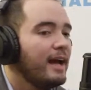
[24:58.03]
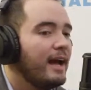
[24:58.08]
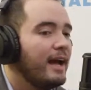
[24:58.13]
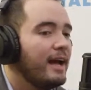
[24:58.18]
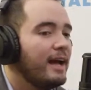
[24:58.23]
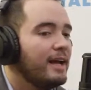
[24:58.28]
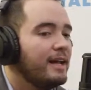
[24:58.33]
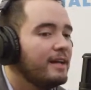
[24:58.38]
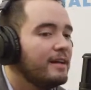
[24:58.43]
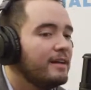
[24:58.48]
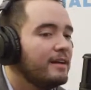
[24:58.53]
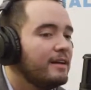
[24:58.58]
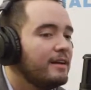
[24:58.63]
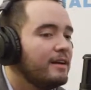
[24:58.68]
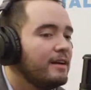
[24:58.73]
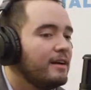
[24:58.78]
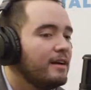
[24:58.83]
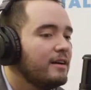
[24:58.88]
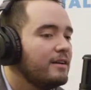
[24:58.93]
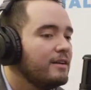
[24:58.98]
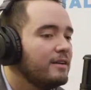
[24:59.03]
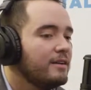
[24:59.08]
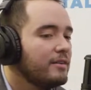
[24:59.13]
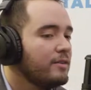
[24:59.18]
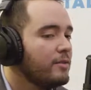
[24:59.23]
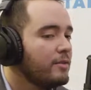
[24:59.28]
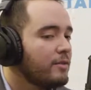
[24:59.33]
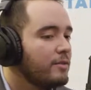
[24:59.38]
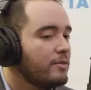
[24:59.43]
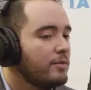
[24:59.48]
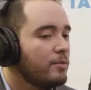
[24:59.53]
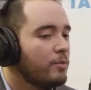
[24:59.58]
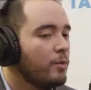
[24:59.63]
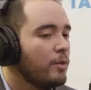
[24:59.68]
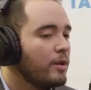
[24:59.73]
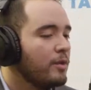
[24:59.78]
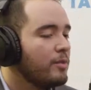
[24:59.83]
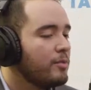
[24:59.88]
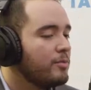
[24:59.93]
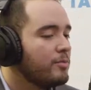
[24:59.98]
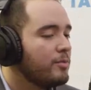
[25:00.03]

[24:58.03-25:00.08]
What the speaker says: And one of the